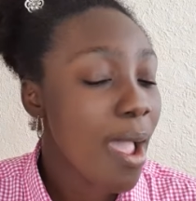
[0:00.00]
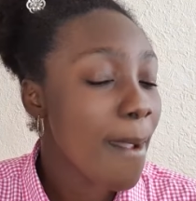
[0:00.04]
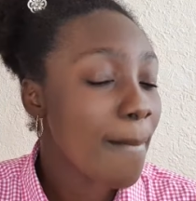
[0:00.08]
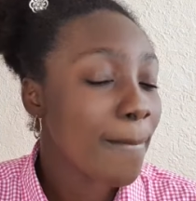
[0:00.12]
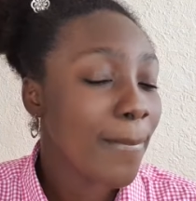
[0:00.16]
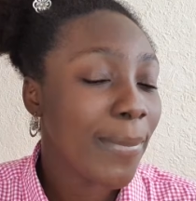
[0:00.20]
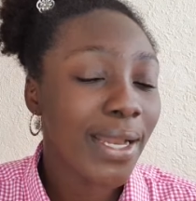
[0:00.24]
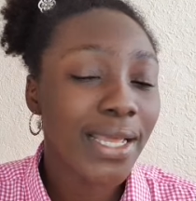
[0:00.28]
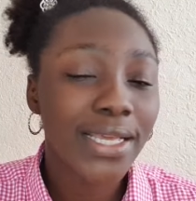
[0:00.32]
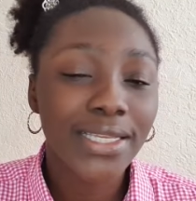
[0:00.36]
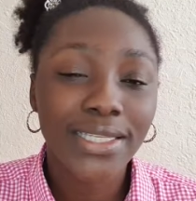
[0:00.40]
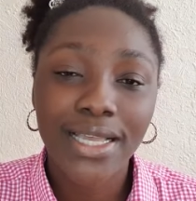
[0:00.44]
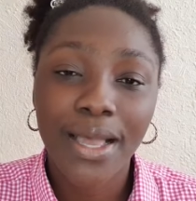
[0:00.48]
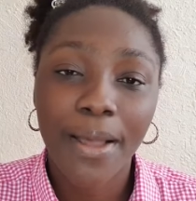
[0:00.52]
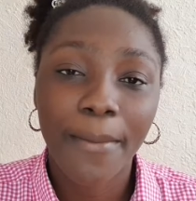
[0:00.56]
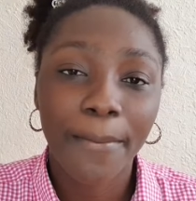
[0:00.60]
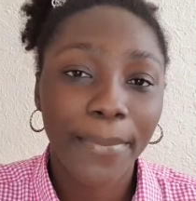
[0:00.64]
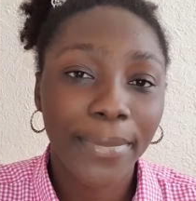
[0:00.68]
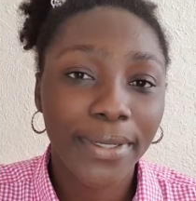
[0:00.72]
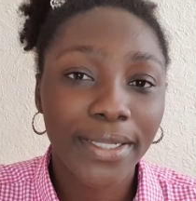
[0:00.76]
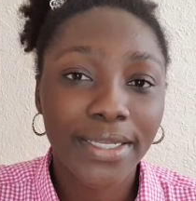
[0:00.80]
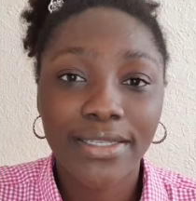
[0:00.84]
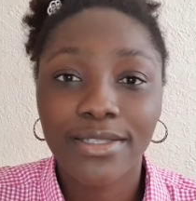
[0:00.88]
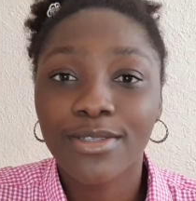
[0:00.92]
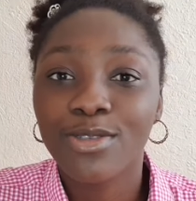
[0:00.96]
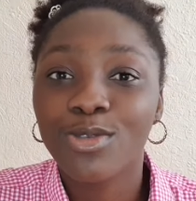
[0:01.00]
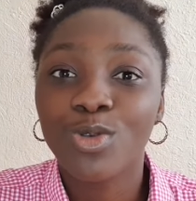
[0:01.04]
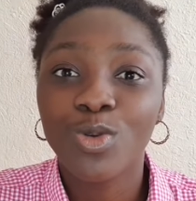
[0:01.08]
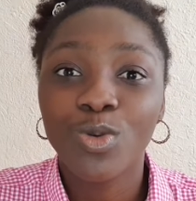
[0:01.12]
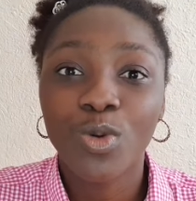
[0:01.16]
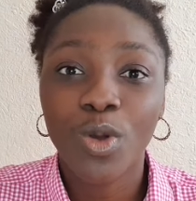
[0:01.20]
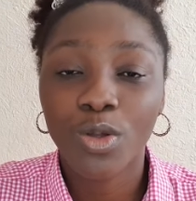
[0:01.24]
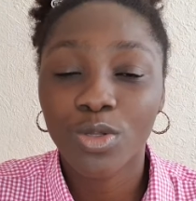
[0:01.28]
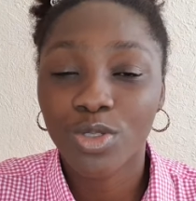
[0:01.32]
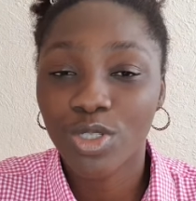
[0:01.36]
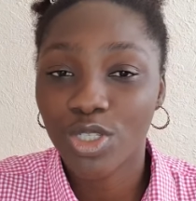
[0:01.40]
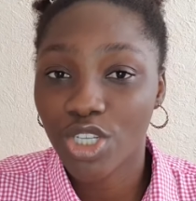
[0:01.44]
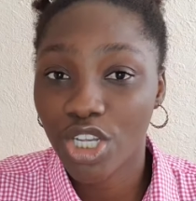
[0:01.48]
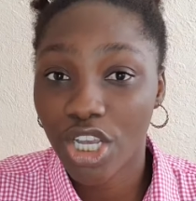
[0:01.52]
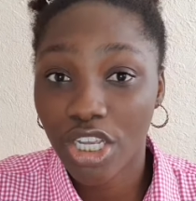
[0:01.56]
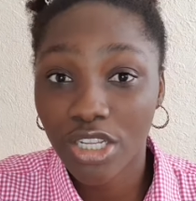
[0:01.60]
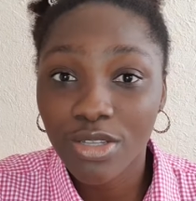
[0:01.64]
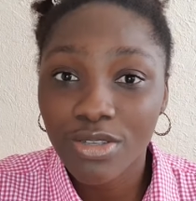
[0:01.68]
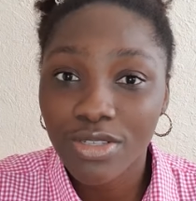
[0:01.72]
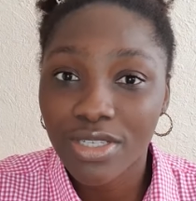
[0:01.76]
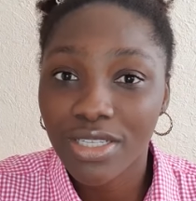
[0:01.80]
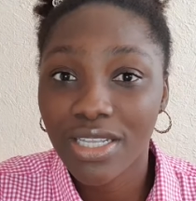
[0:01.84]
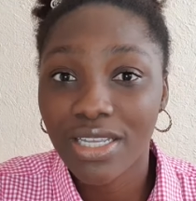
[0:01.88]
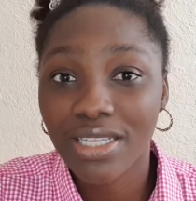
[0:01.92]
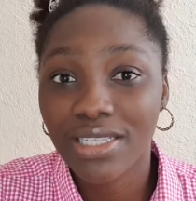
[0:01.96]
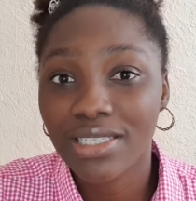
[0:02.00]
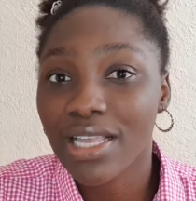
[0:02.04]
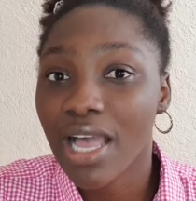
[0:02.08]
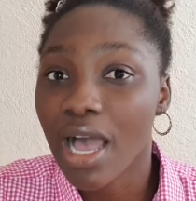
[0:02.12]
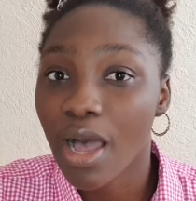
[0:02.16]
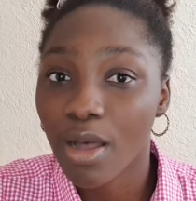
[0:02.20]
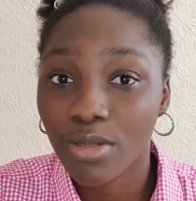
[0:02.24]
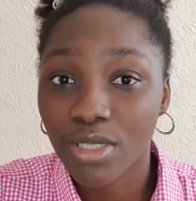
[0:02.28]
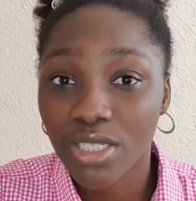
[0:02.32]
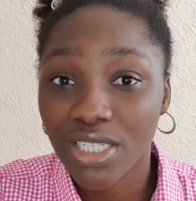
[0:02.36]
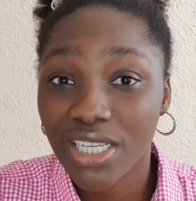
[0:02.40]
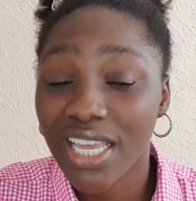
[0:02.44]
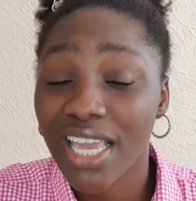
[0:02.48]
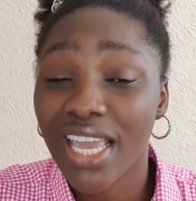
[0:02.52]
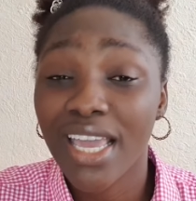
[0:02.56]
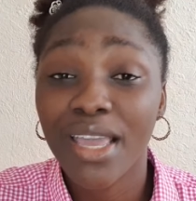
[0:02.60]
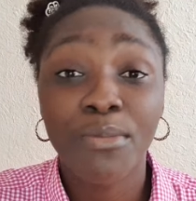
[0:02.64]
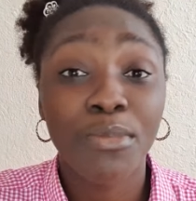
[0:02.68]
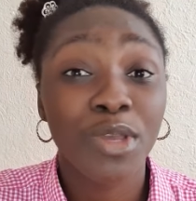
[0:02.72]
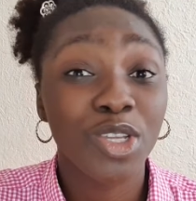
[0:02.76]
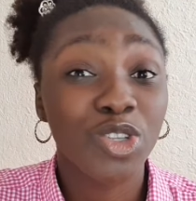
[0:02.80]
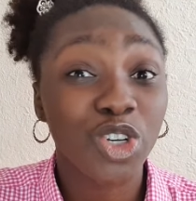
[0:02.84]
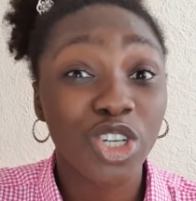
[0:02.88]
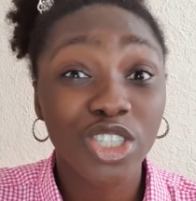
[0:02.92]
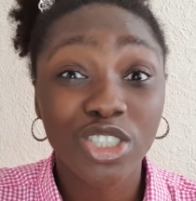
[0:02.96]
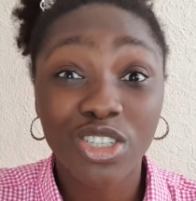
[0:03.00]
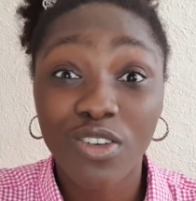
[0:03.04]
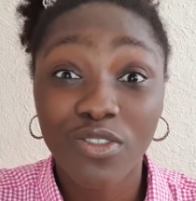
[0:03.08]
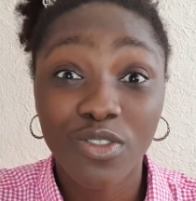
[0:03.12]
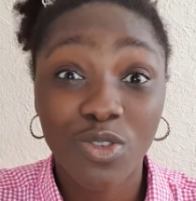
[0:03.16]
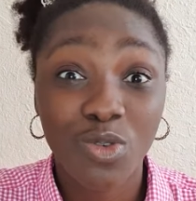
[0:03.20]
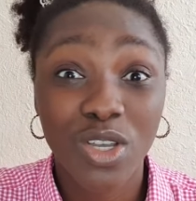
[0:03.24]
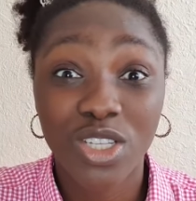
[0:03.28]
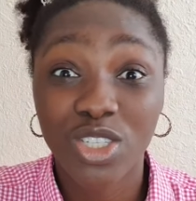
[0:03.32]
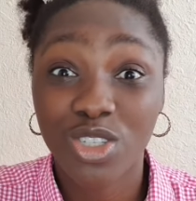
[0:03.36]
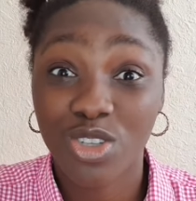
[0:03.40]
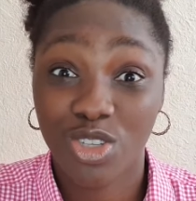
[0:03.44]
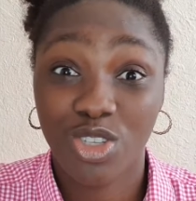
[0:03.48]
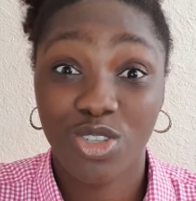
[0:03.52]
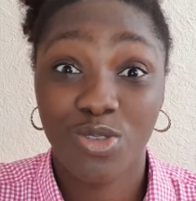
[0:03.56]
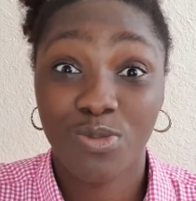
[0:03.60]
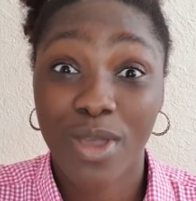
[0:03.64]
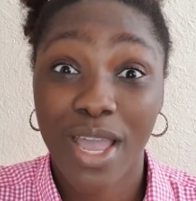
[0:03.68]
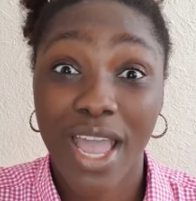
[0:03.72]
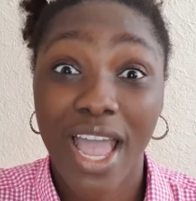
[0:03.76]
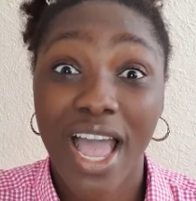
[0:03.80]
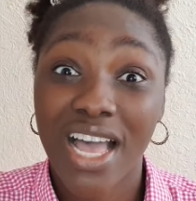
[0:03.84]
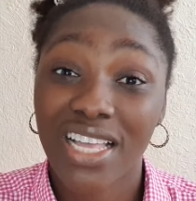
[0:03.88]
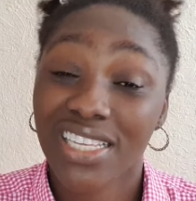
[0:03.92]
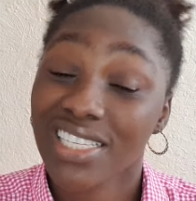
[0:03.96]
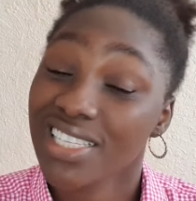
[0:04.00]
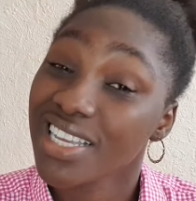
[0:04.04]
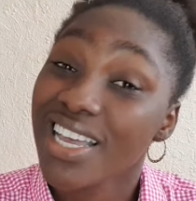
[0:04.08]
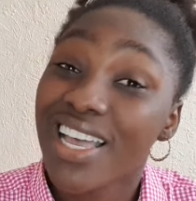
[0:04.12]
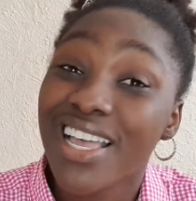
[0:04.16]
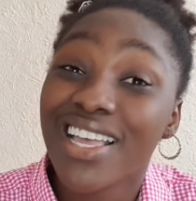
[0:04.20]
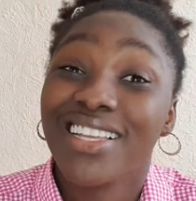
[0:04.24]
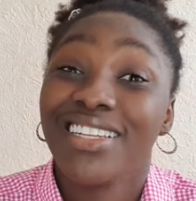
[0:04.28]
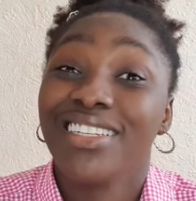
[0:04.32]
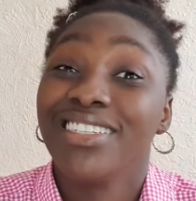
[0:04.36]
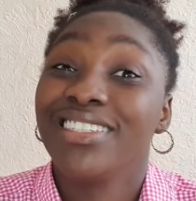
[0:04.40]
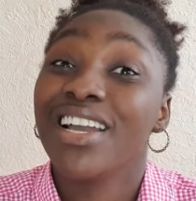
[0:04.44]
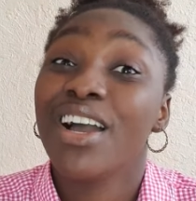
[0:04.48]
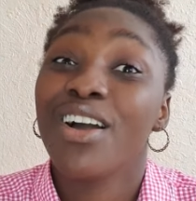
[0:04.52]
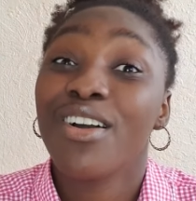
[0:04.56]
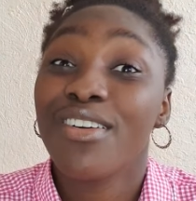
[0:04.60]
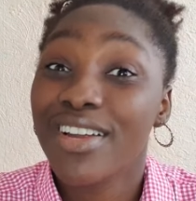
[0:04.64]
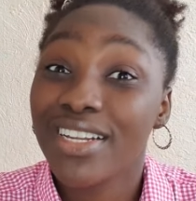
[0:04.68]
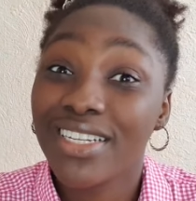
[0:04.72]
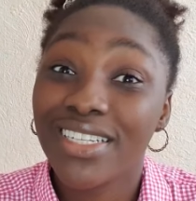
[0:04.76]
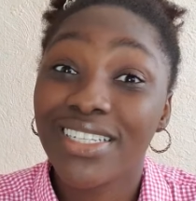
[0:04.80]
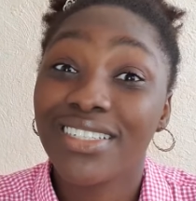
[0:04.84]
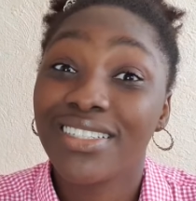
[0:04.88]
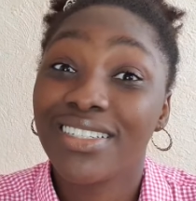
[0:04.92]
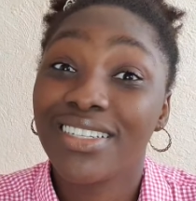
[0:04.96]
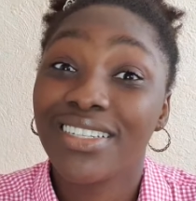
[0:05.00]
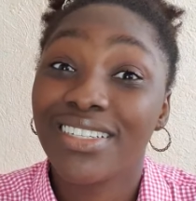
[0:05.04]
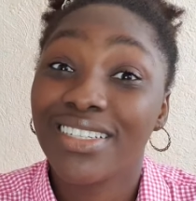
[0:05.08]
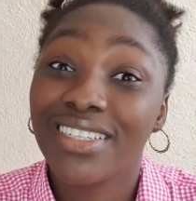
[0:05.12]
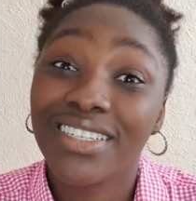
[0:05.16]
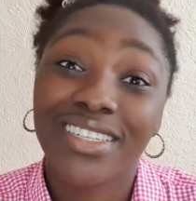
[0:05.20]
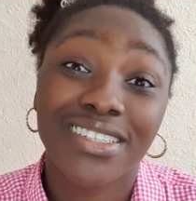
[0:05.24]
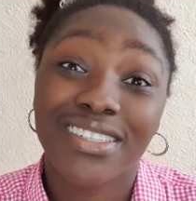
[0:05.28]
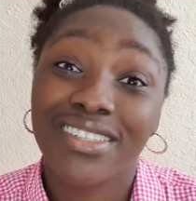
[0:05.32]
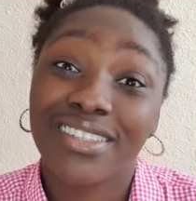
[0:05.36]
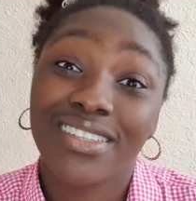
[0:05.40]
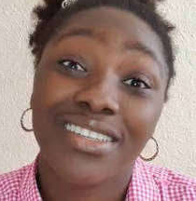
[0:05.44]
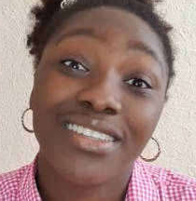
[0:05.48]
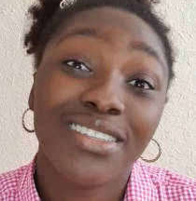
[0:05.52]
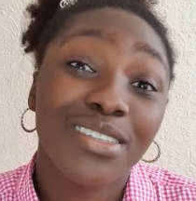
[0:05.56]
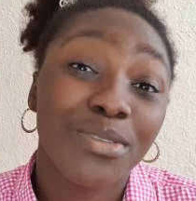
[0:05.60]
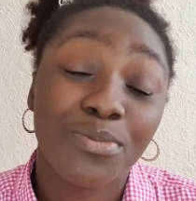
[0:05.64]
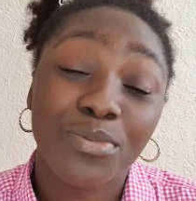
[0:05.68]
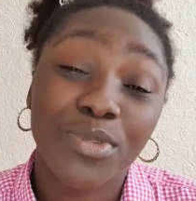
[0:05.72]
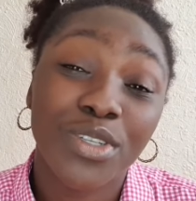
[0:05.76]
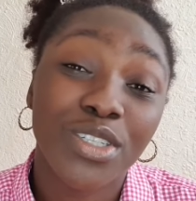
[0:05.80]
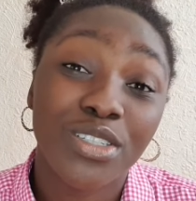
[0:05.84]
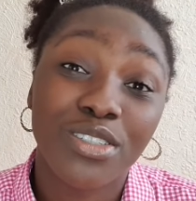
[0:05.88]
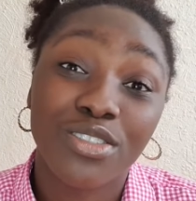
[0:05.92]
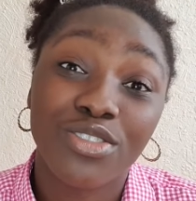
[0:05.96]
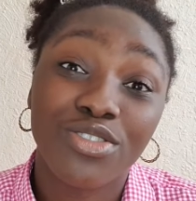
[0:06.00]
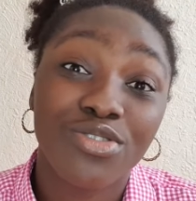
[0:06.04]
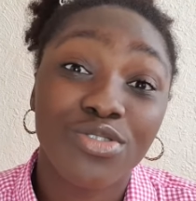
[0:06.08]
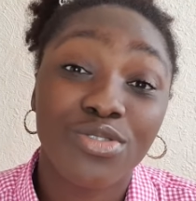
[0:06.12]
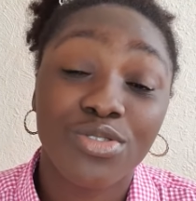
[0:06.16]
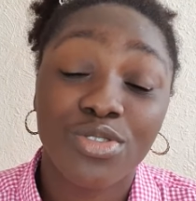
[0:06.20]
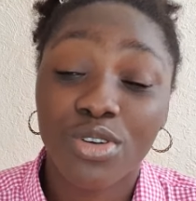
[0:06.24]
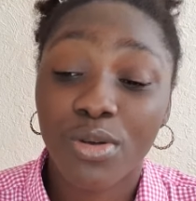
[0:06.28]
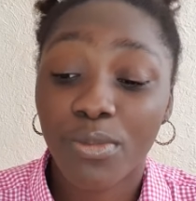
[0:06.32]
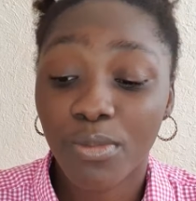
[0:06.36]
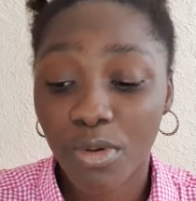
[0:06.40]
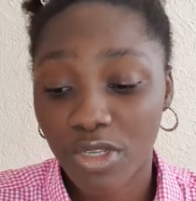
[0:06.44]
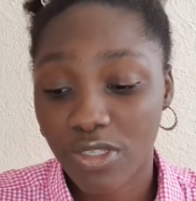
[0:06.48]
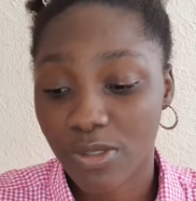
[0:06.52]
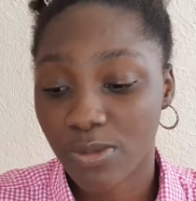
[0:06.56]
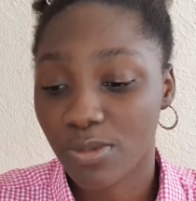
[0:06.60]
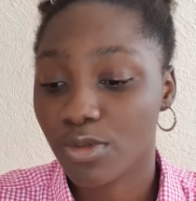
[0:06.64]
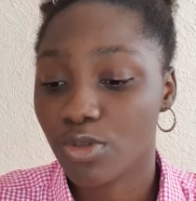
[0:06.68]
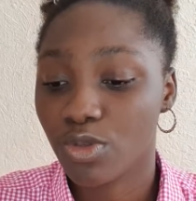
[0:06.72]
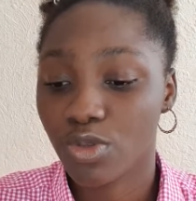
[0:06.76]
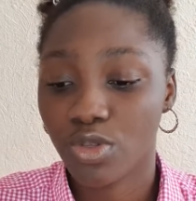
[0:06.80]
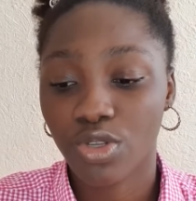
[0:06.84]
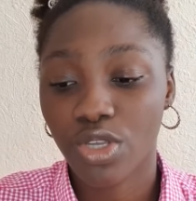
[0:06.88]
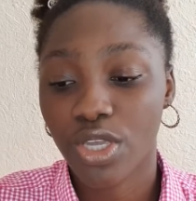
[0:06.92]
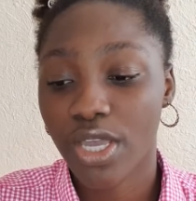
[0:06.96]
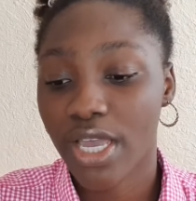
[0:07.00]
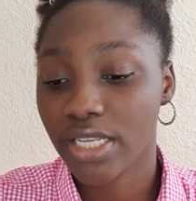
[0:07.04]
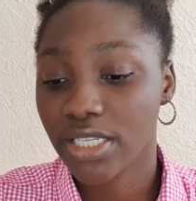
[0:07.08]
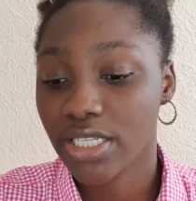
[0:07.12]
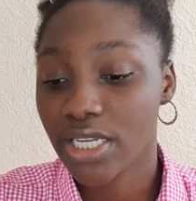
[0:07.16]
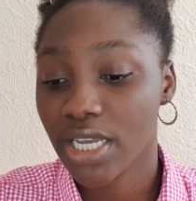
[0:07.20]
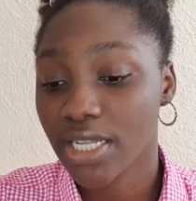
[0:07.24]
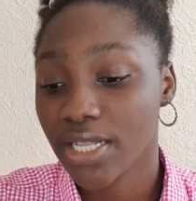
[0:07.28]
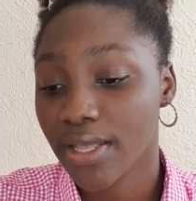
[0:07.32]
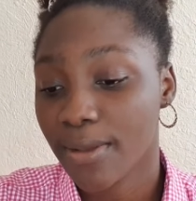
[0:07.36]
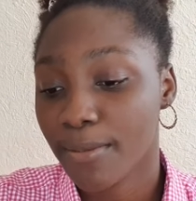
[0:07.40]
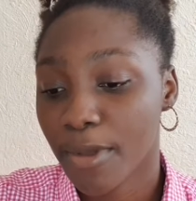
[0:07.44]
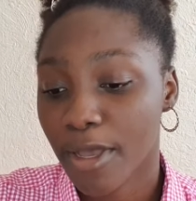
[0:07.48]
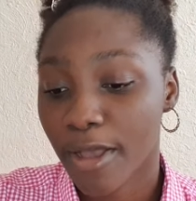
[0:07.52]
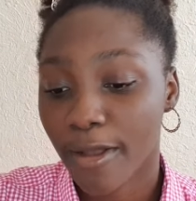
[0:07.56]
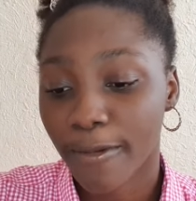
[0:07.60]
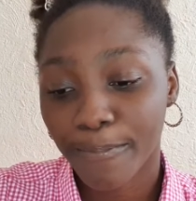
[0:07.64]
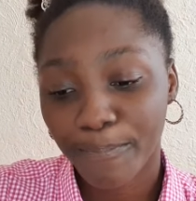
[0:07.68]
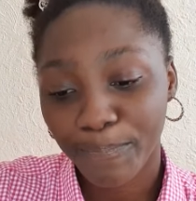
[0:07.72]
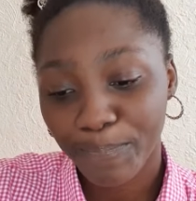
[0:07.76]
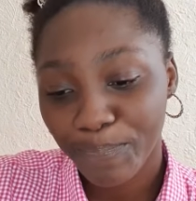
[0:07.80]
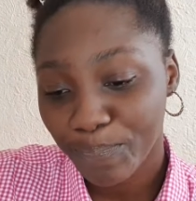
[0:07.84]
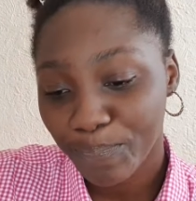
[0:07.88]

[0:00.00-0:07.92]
Please do well to check those links out. Okay, majority of the questions you might ask, they're already in the link in the description box below, so yeah, check them out.